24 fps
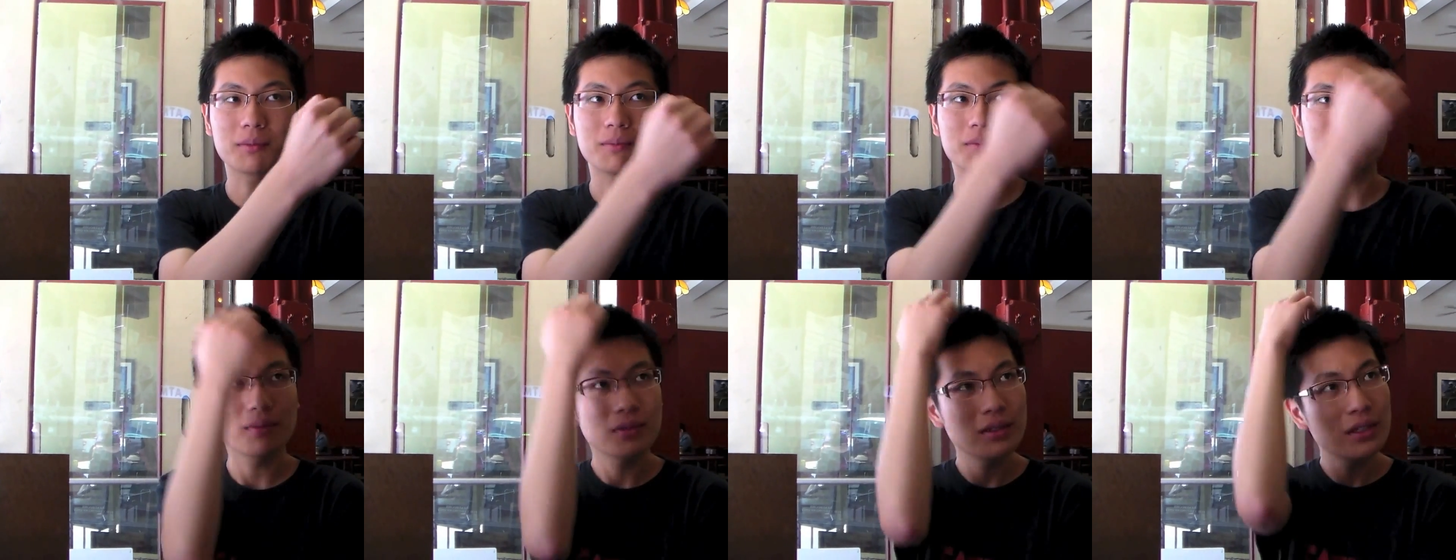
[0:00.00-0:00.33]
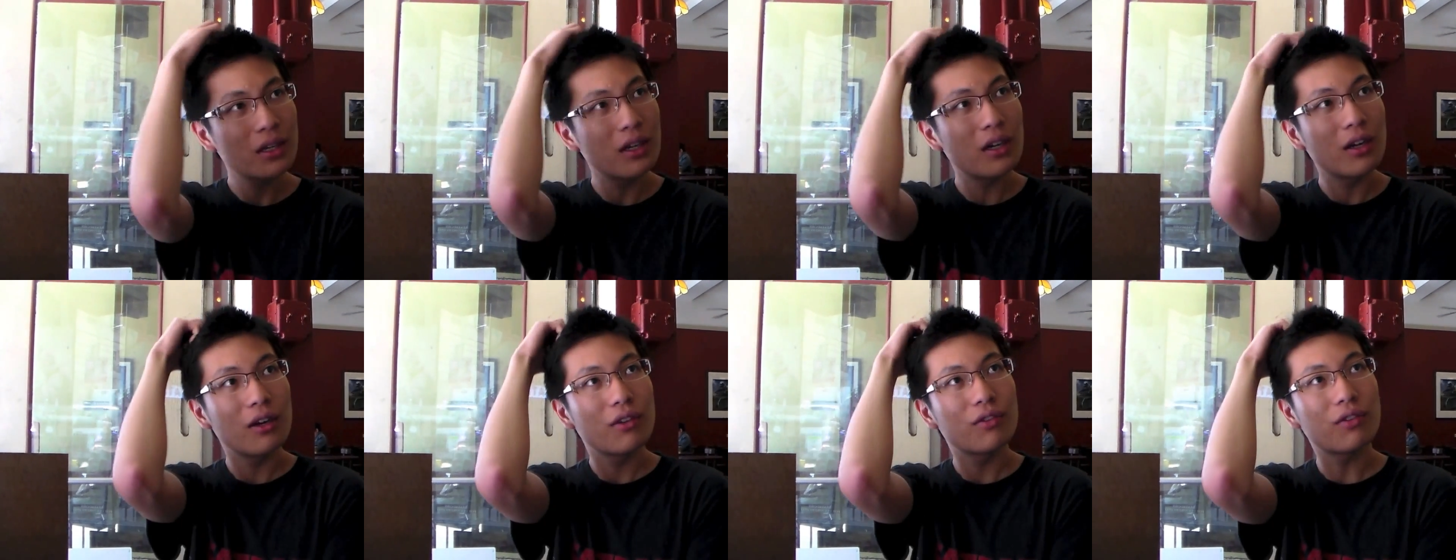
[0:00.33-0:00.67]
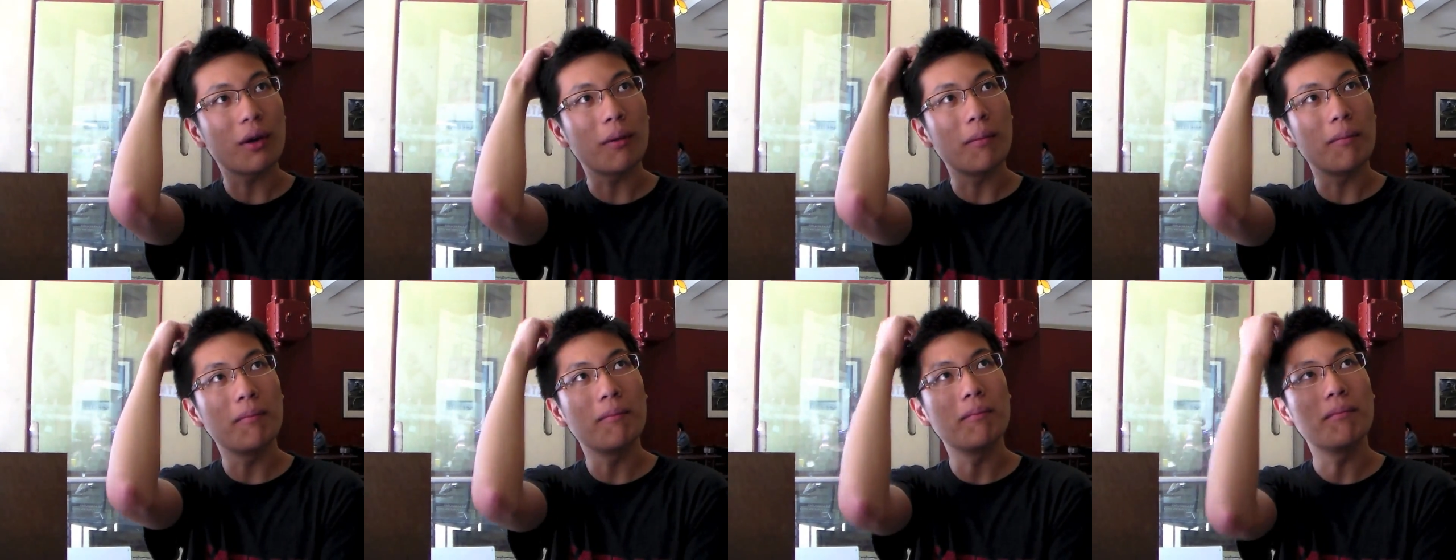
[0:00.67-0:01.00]
to
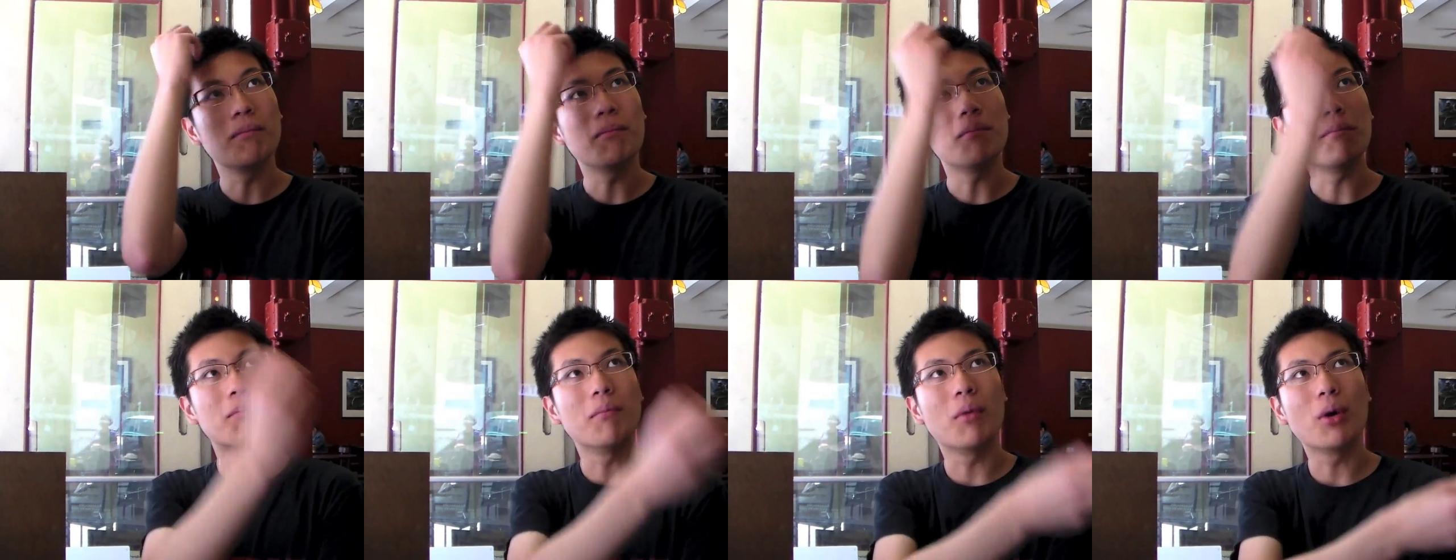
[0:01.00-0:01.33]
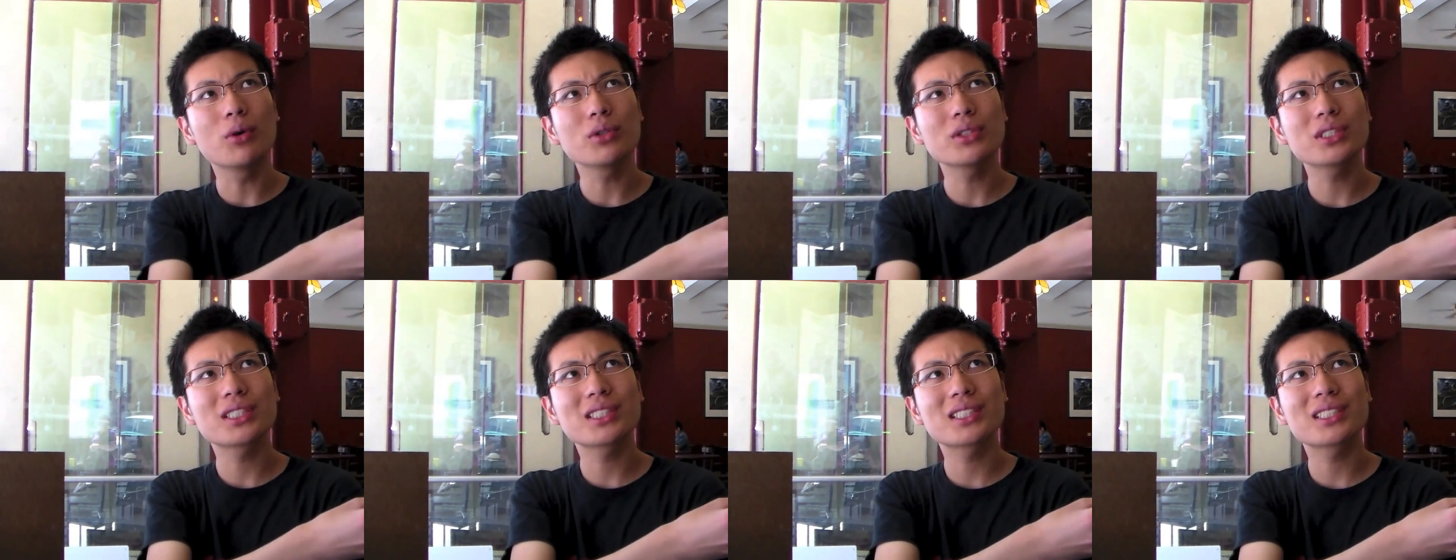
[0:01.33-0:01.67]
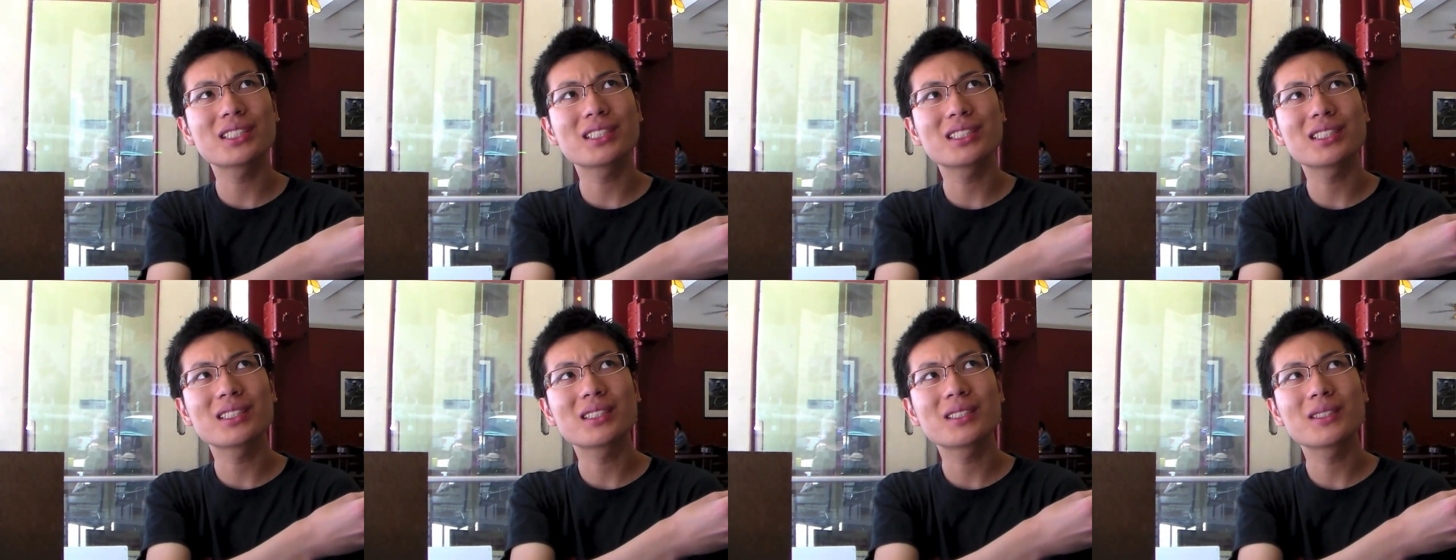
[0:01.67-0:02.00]
from
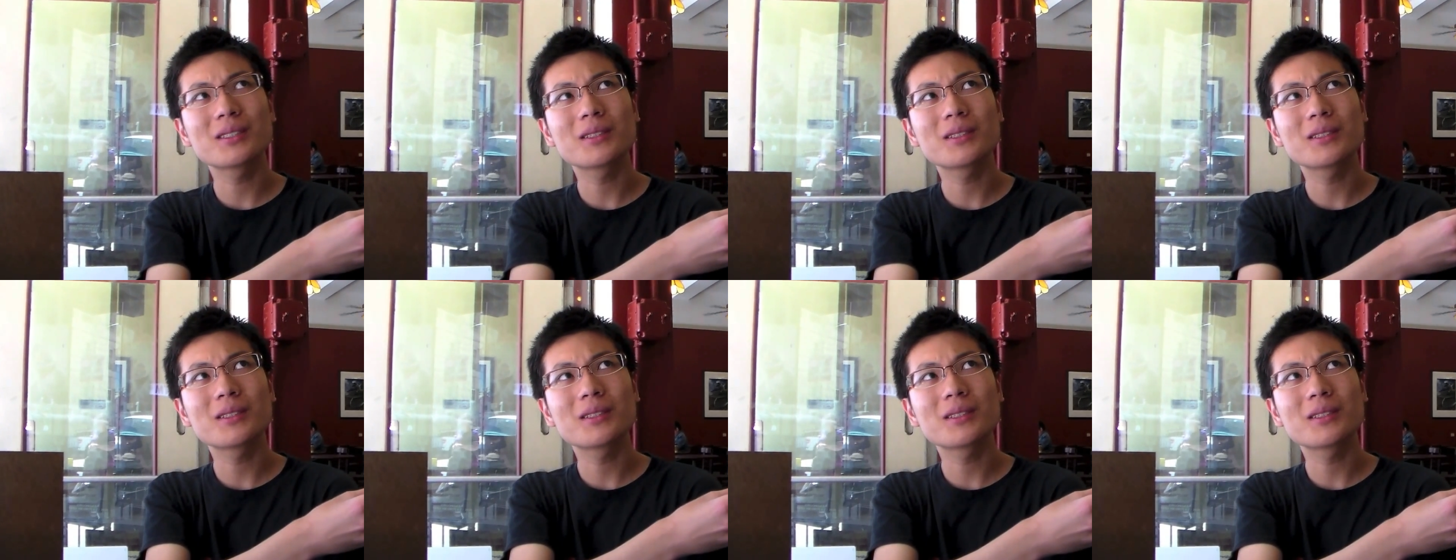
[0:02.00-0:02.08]
most,